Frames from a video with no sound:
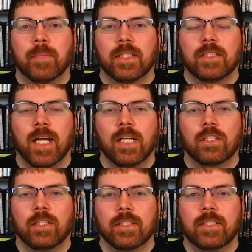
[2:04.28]
Mick
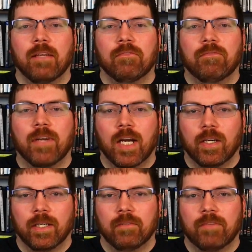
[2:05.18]
Taylor is a
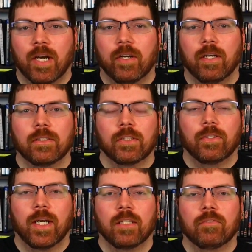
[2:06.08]
very, very
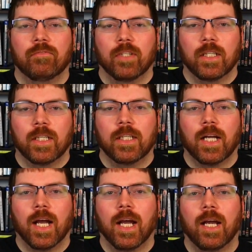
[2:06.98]
underrated villain.
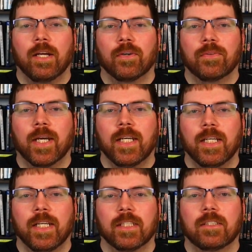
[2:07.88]
I don't think he
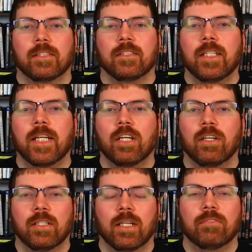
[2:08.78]
gets near
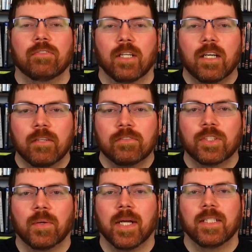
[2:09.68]
enough love,
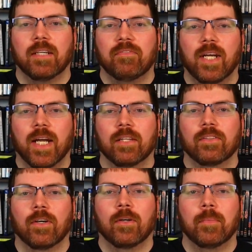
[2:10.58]
so I definitely had to
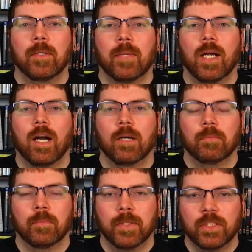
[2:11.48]
throw him in my
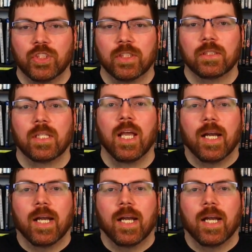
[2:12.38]
honorable mentions.